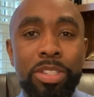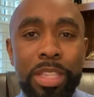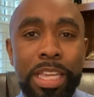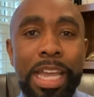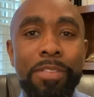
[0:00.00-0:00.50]
to
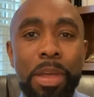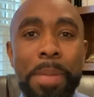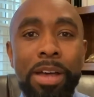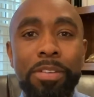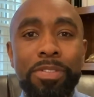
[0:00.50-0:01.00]
the kind of
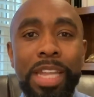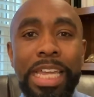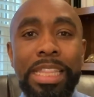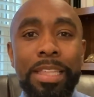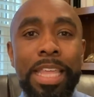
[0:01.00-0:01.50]
amount of
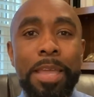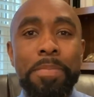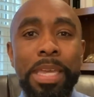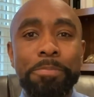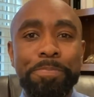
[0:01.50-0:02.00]
light that they
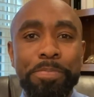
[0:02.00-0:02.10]
emit.